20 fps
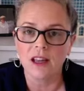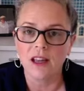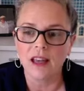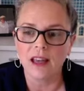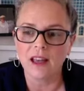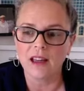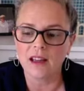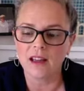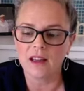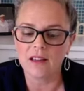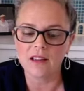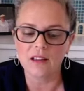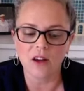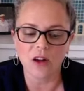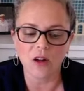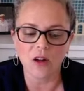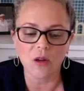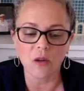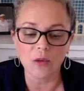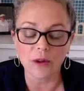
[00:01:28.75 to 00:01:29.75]
and
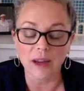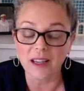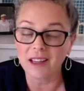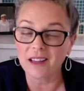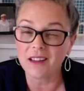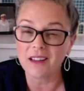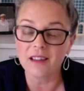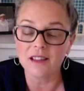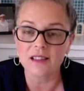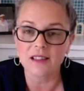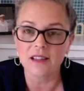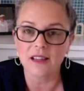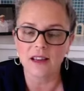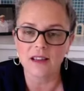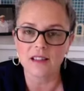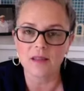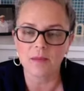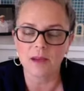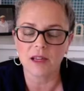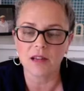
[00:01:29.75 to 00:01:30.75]
already this
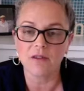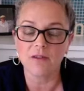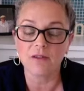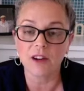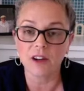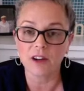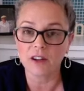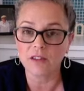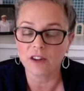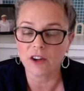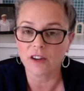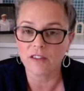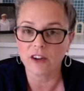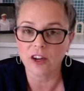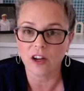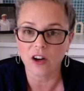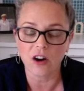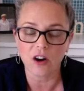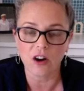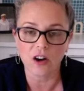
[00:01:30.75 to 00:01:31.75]
has been very very very
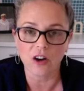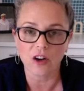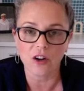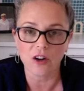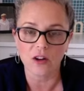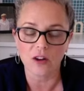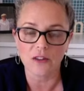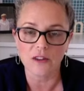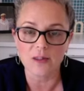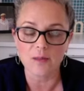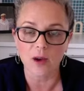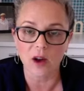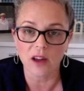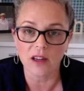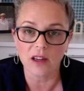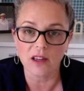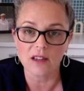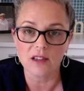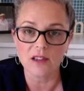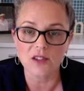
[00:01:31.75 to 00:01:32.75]
hard on the spa
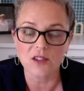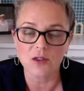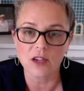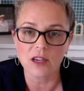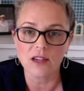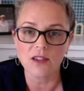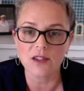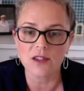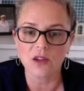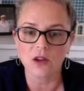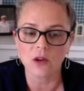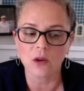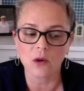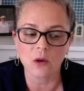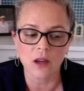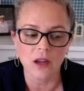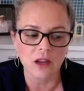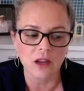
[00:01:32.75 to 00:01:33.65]
industry so